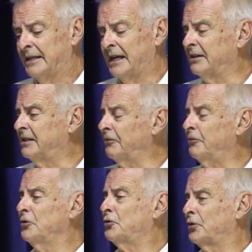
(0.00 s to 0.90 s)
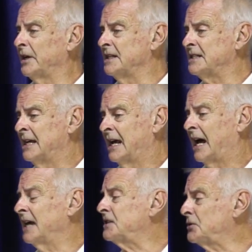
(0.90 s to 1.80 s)
Now, different trees
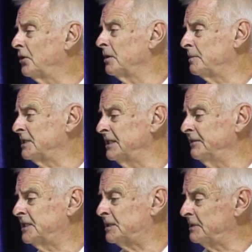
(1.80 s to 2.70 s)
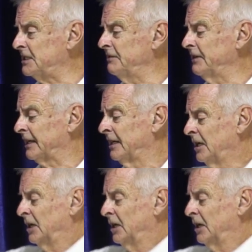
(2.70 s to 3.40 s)
are soil specific.